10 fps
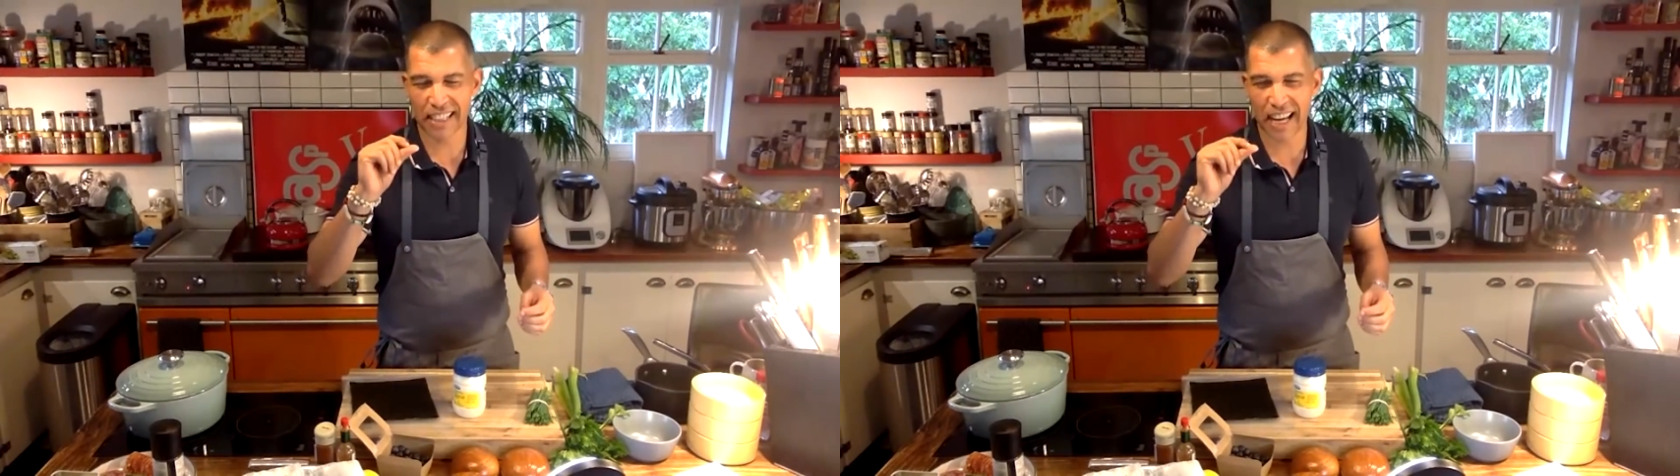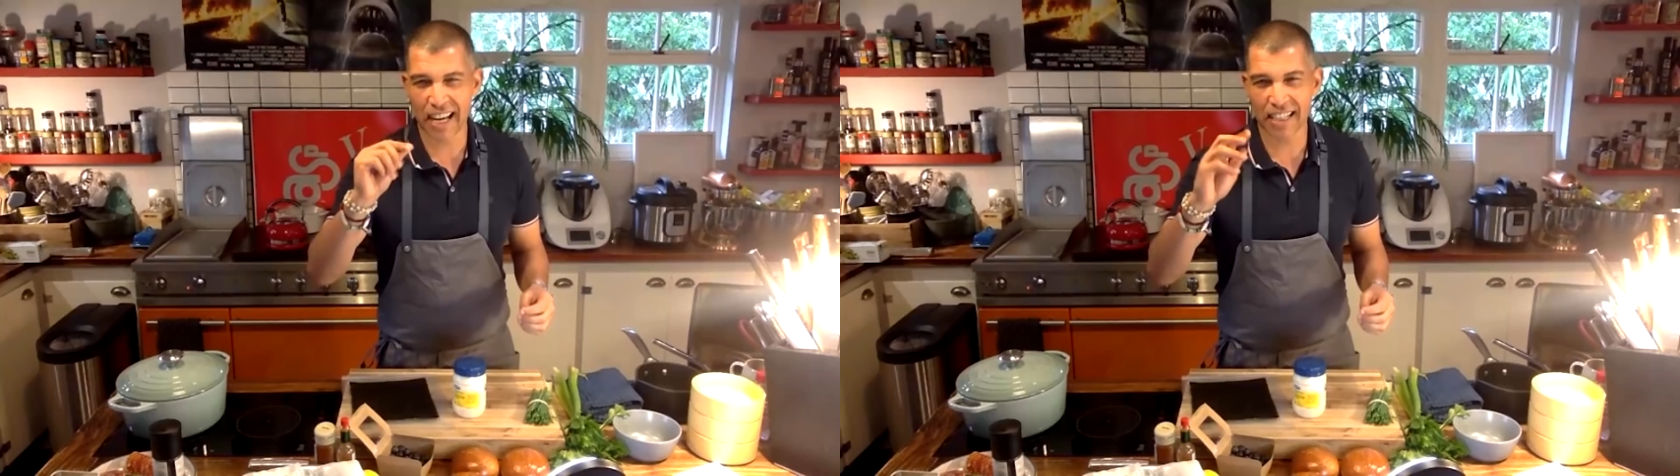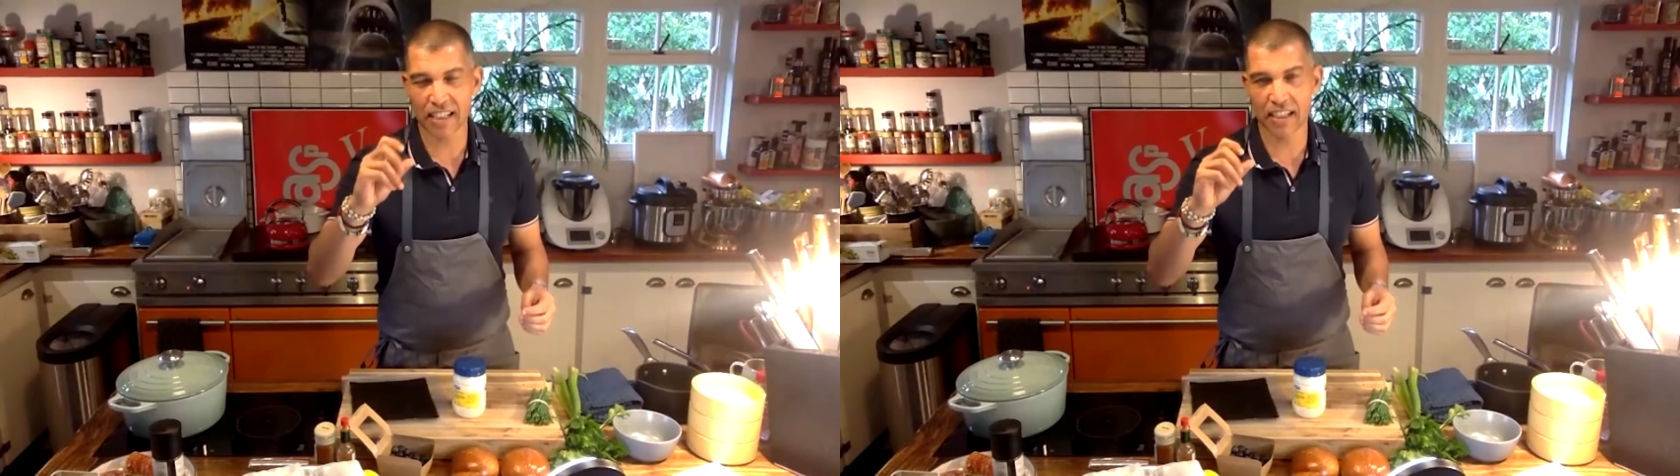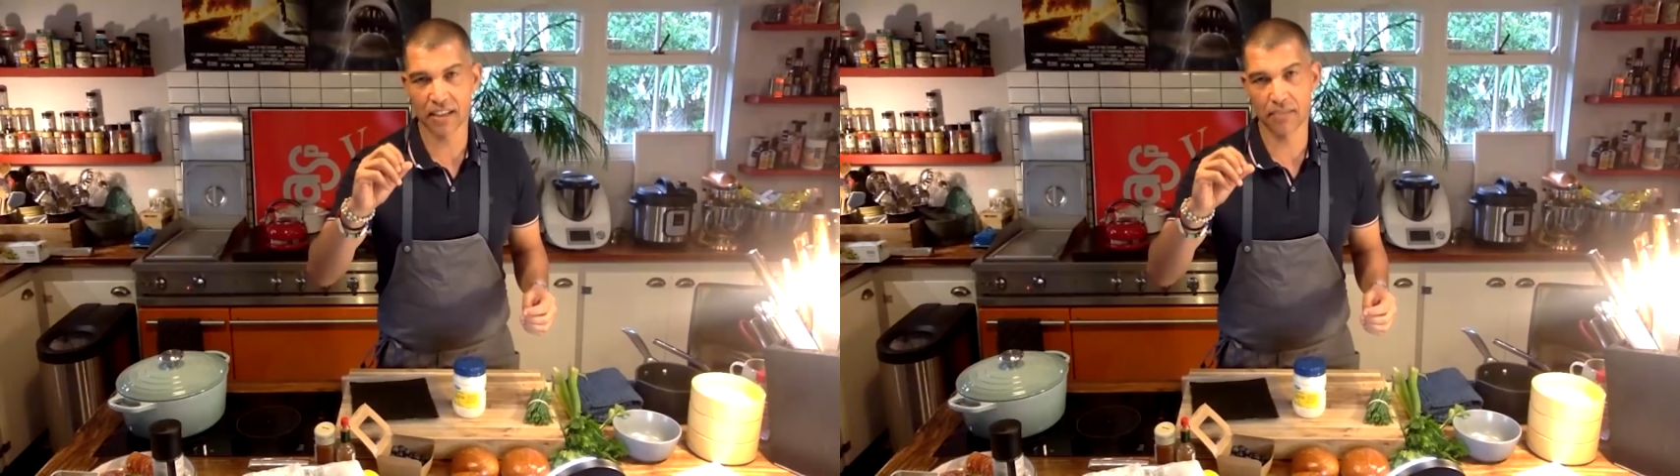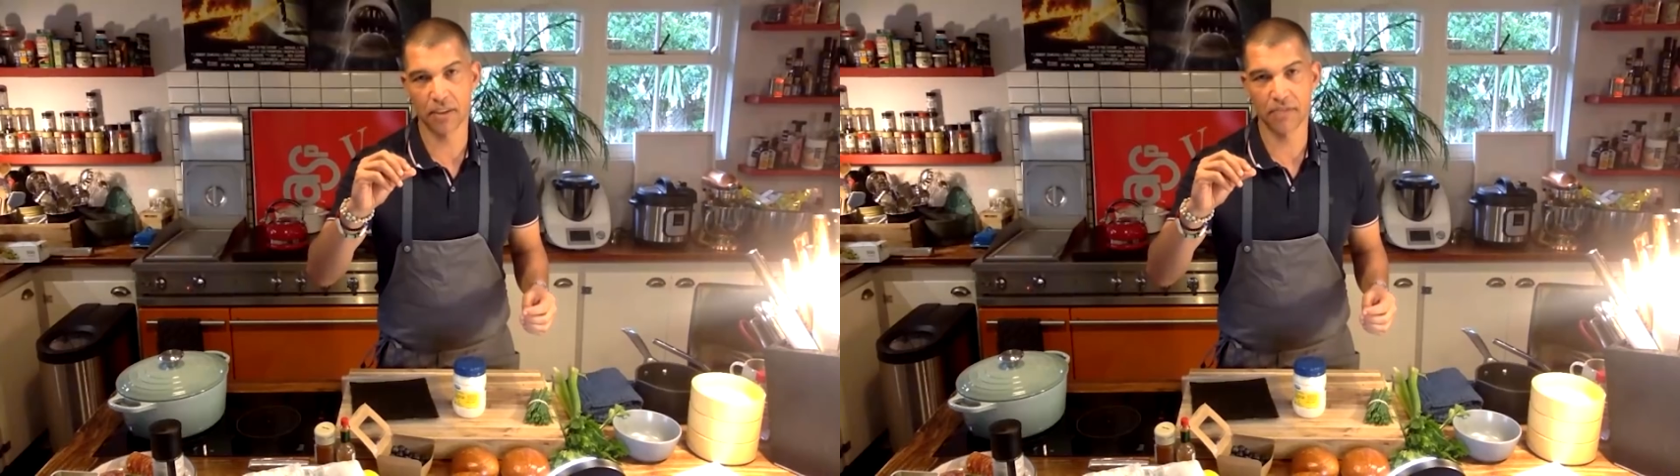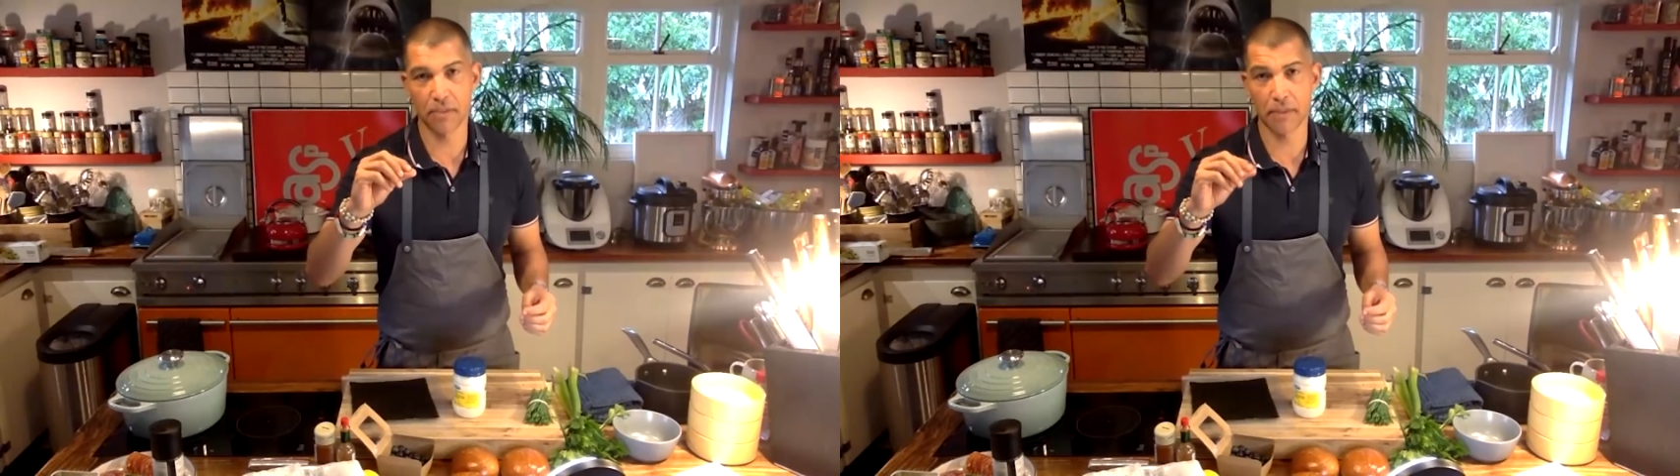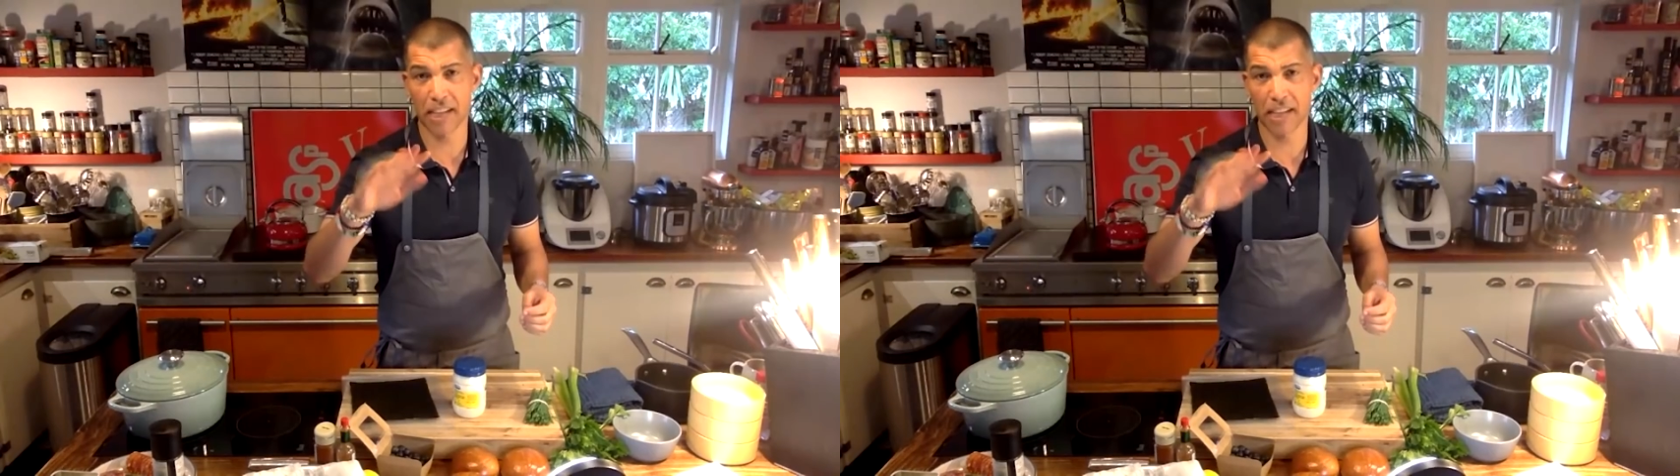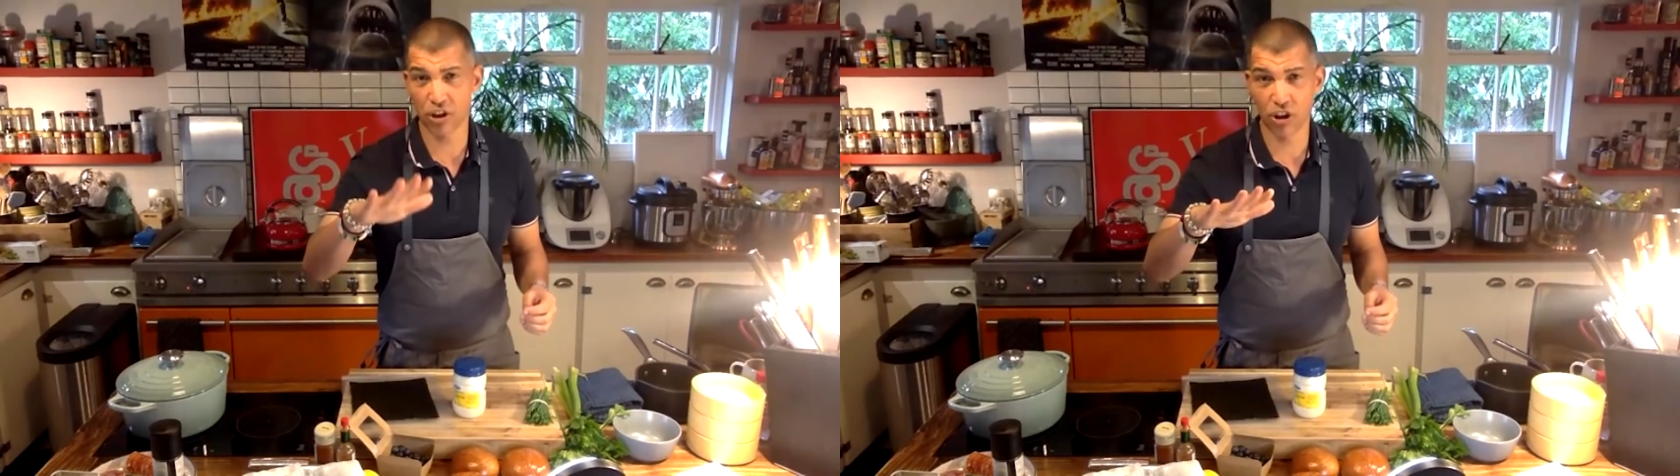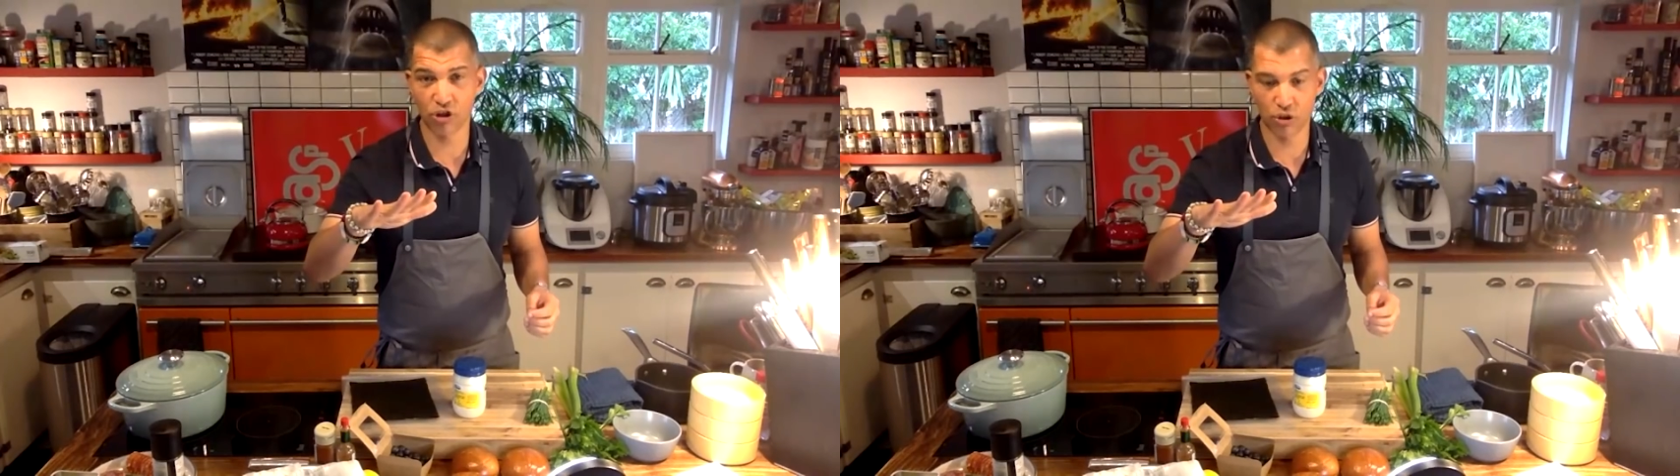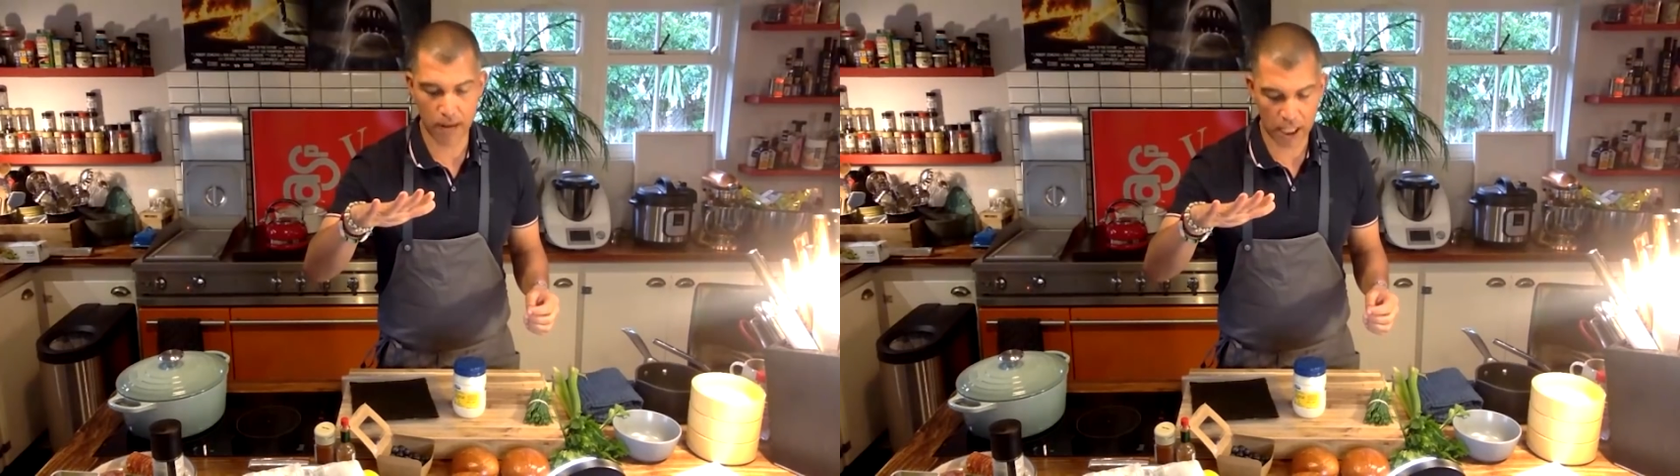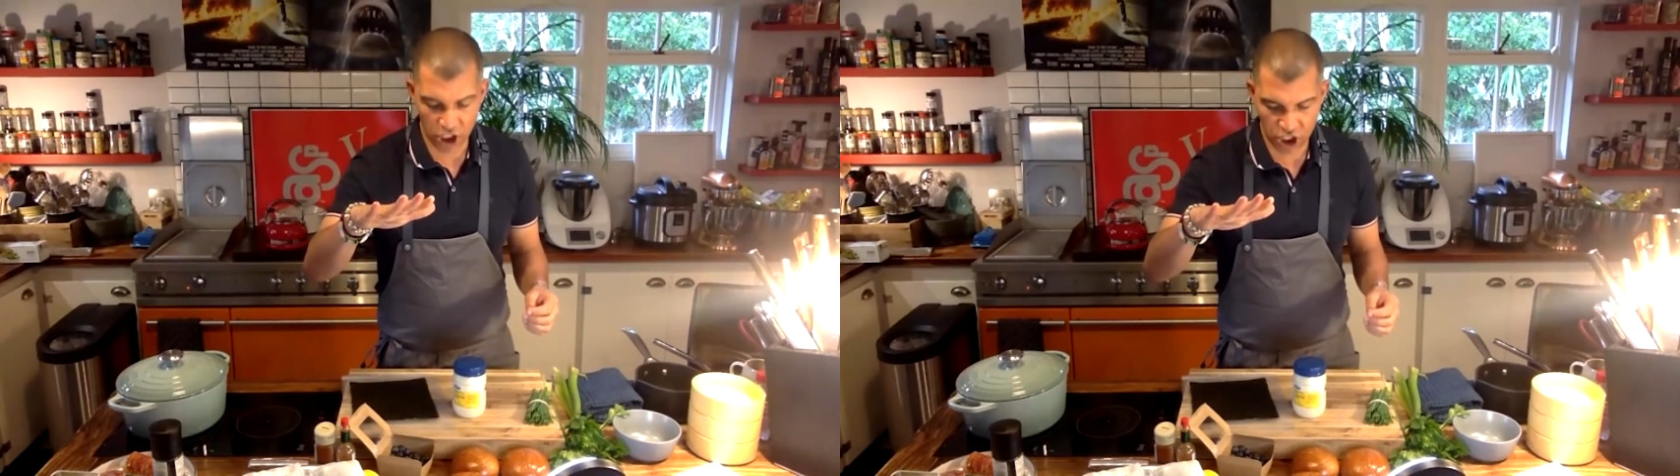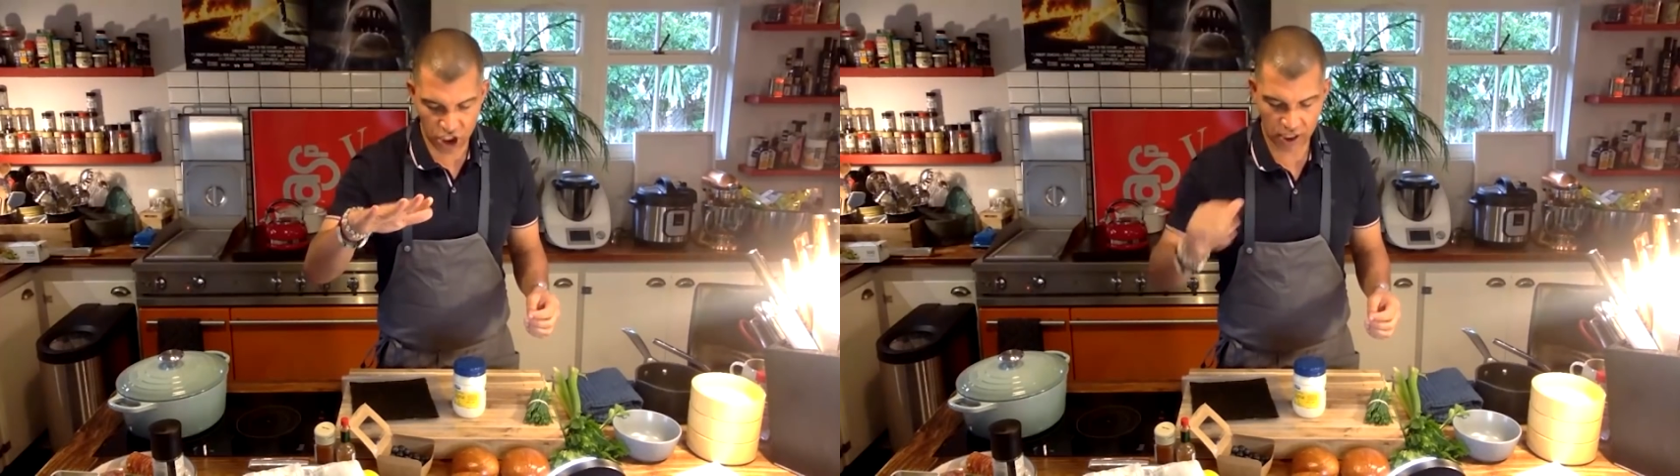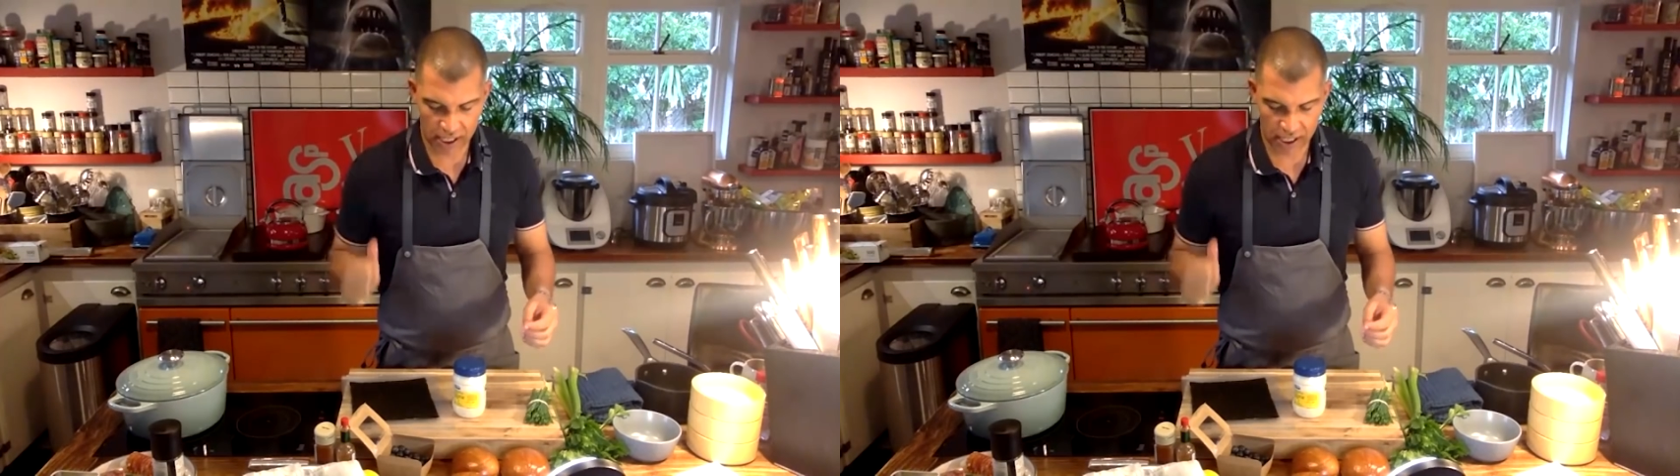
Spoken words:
tiny little bit of Tabasco, not too much.